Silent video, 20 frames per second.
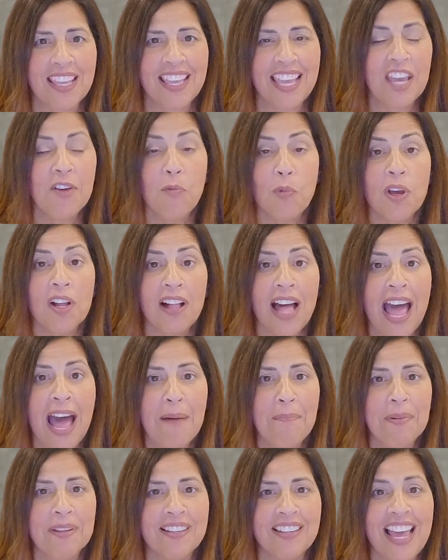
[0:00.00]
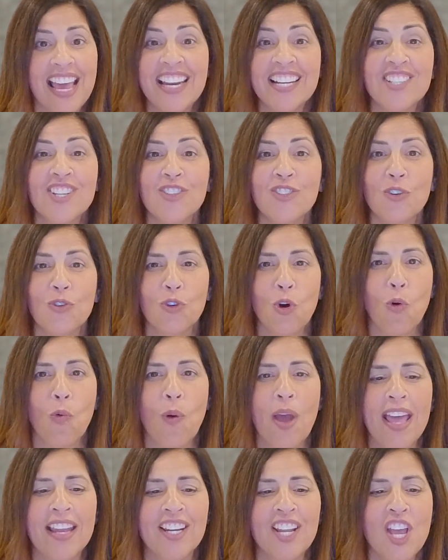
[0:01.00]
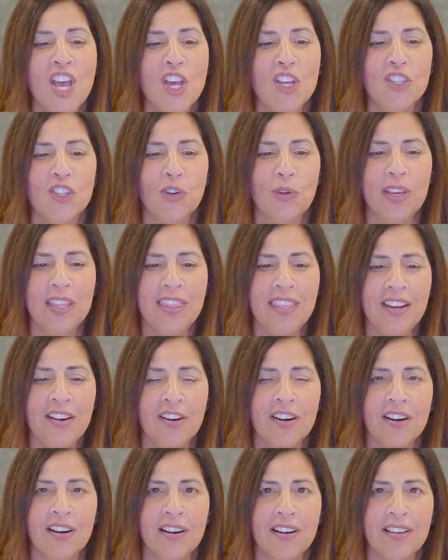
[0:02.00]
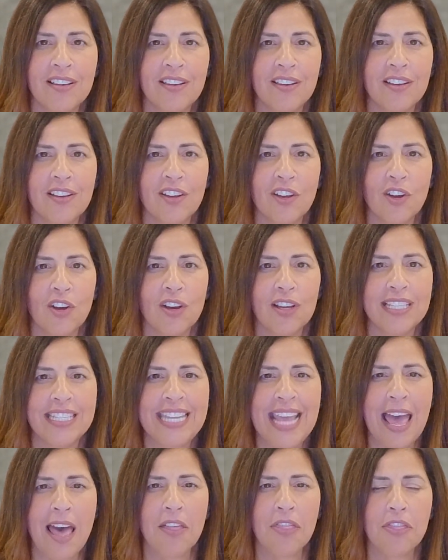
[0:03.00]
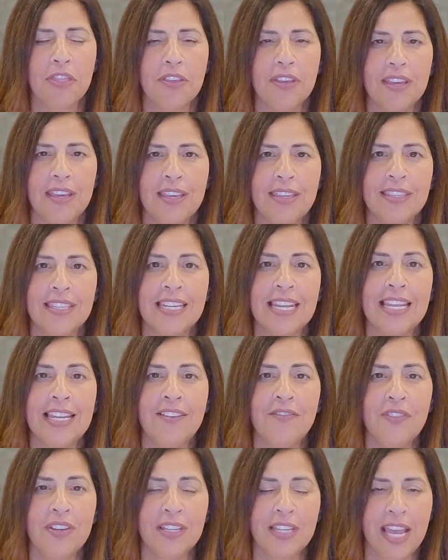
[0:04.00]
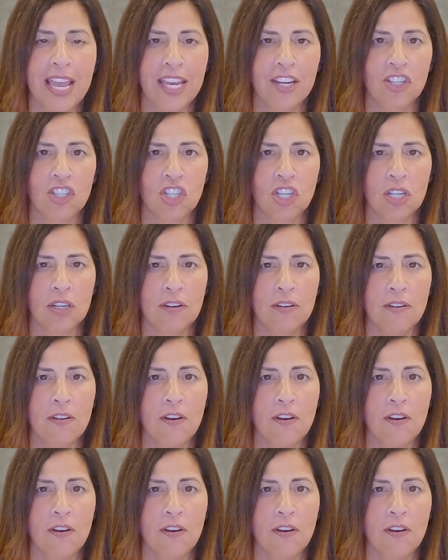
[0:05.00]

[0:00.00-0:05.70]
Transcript: It will happen, and I just don't know when. So in there, death is an invitation